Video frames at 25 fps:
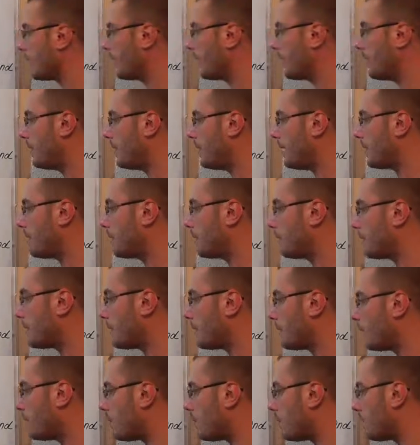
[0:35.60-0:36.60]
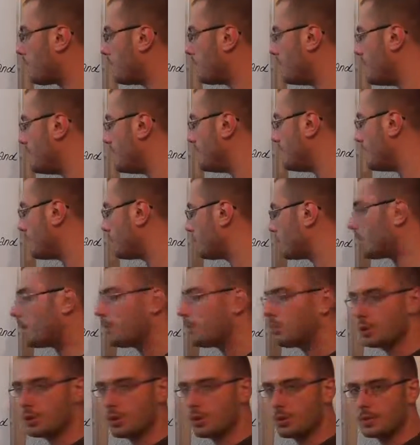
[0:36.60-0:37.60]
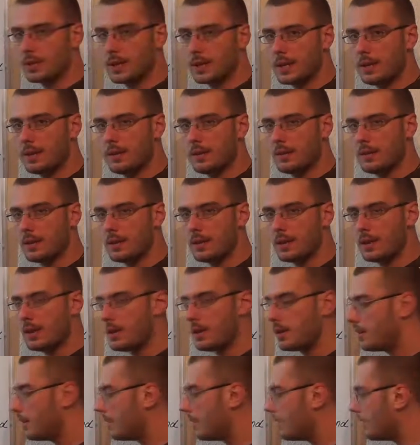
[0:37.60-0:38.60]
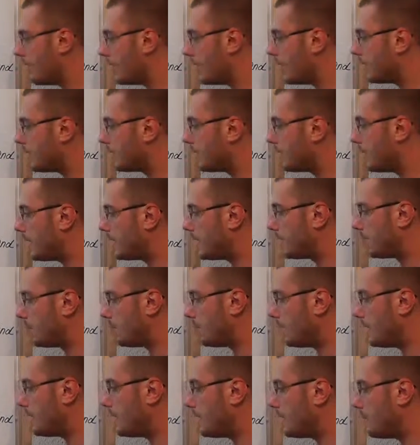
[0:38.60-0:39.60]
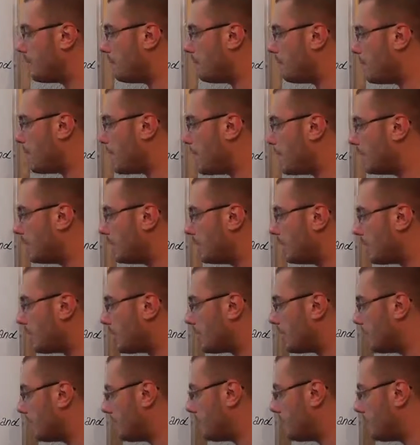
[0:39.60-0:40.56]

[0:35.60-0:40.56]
then perform basic troubleshooting, and the last one, monitor a